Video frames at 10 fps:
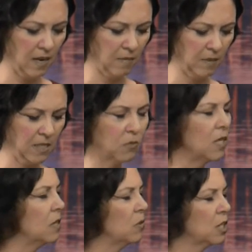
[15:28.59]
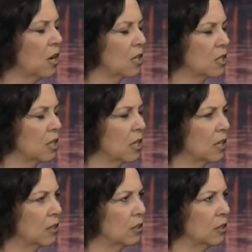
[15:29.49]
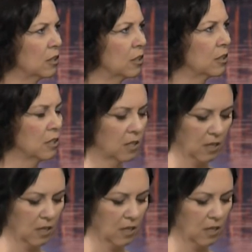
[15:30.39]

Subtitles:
as we talked earlier